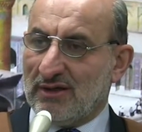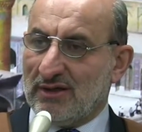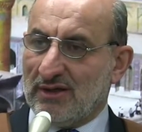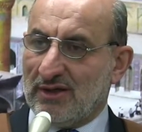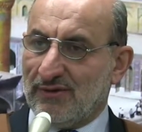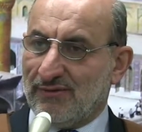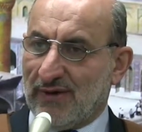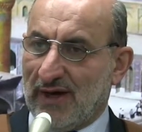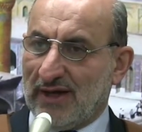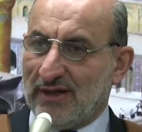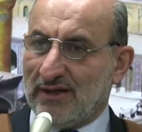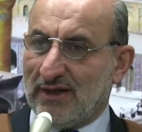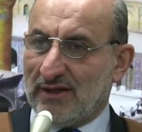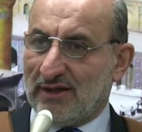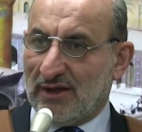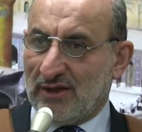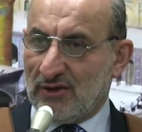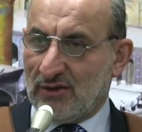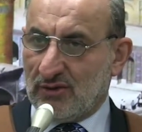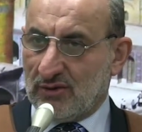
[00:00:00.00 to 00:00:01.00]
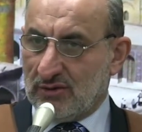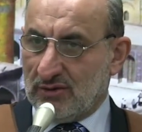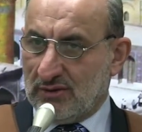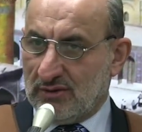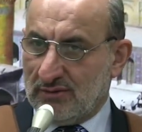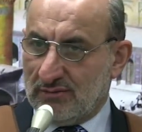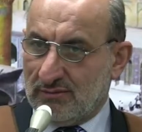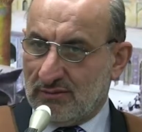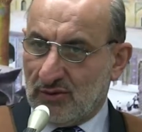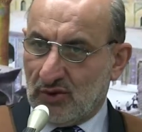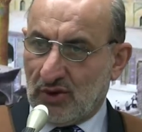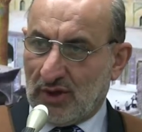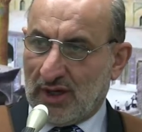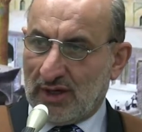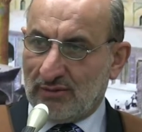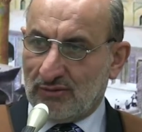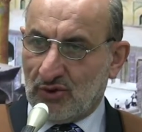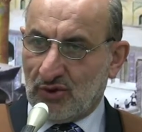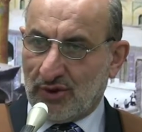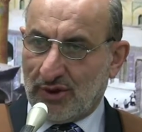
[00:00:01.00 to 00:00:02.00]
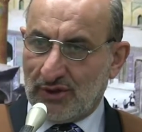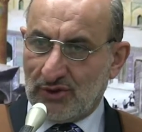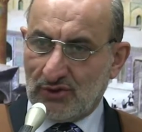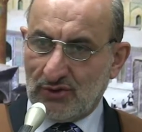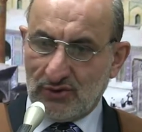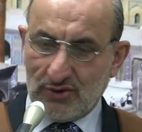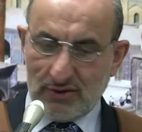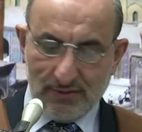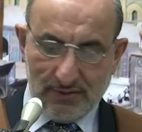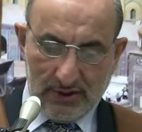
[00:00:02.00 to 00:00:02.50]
divided into more and more issues.